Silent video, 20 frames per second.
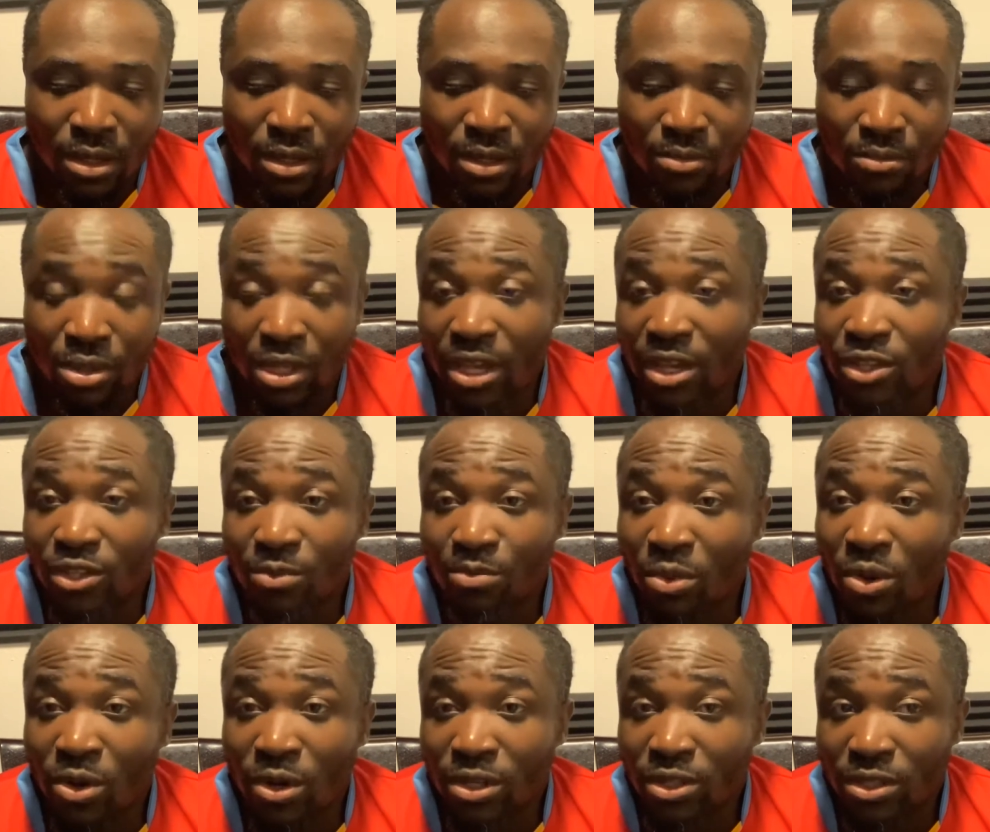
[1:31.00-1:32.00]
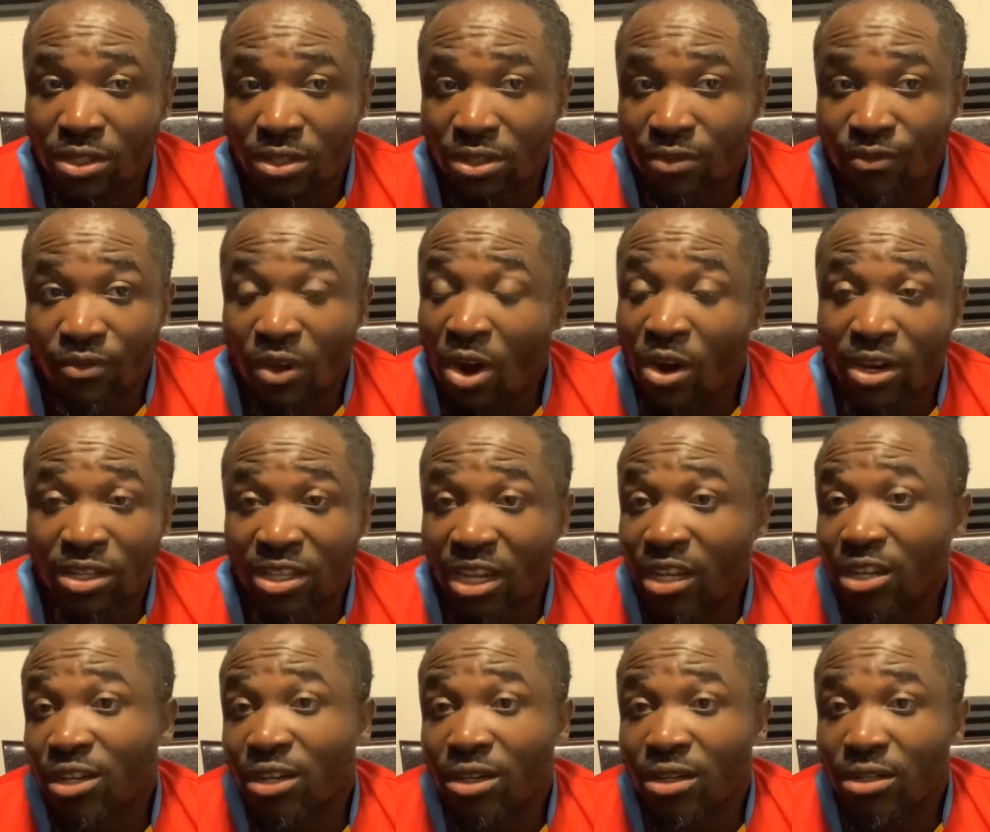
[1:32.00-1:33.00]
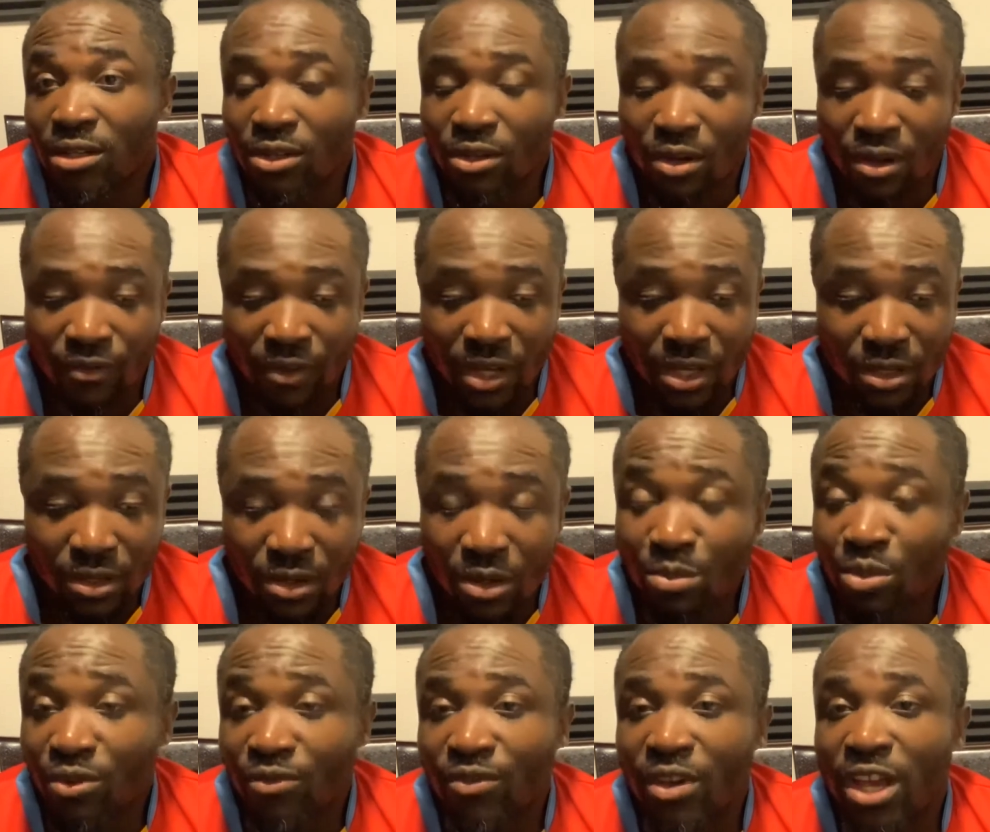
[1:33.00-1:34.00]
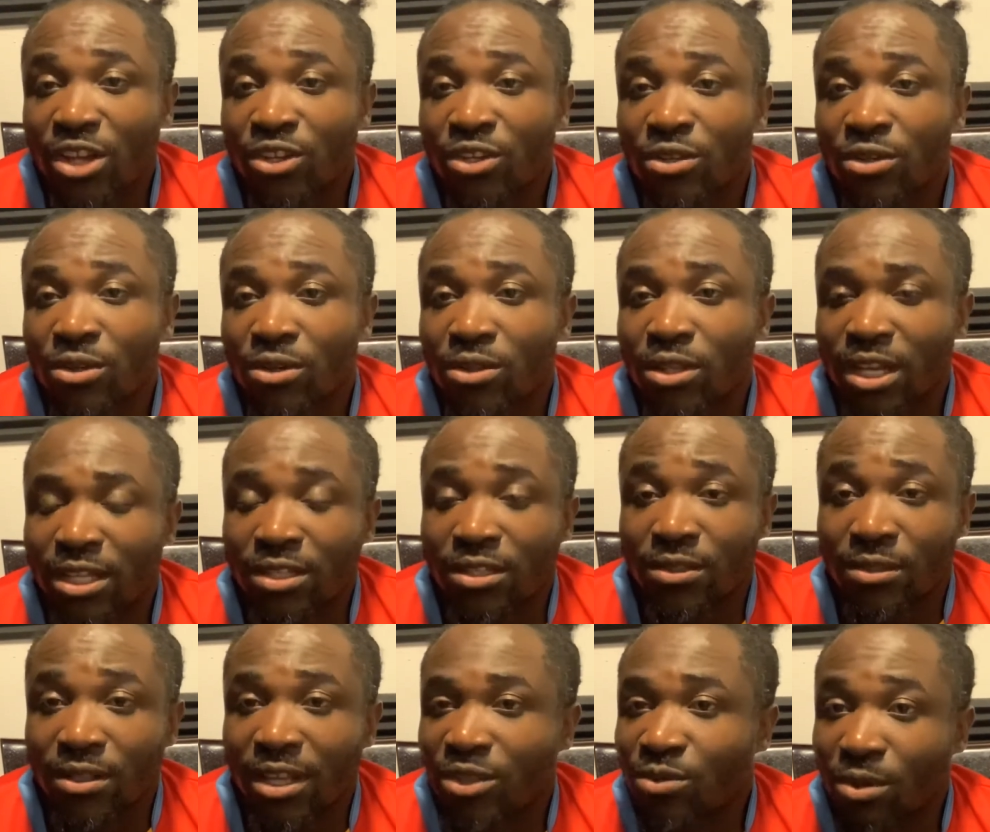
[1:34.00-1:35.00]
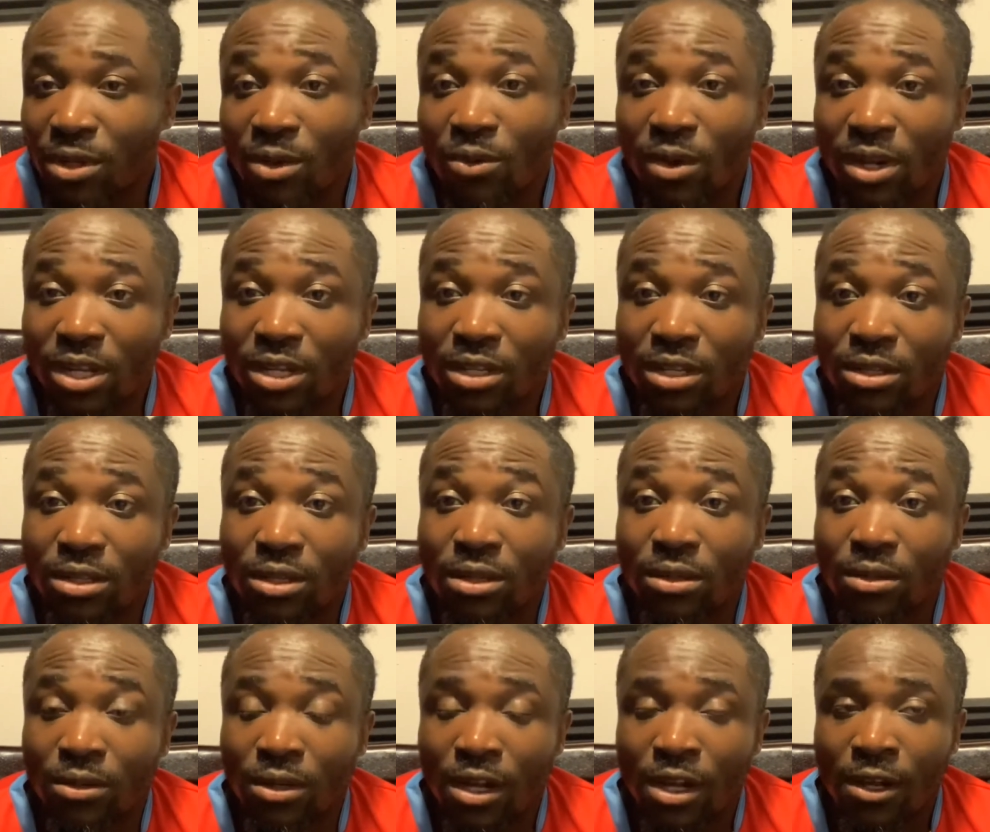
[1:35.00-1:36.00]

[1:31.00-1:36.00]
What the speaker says: playing sports as far as I could. If I could go professional, that's what I wanted to do.